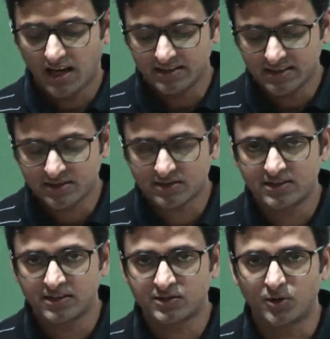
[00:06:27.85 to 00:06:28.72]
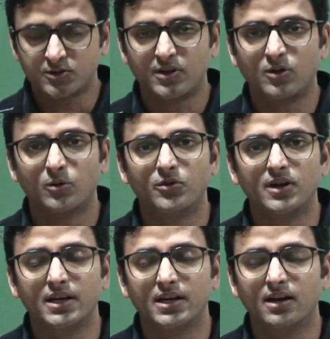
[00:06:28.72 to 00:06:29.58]
and this, this course will
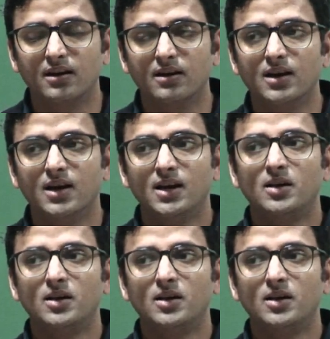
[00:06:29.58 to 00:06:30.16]
hopefully uh,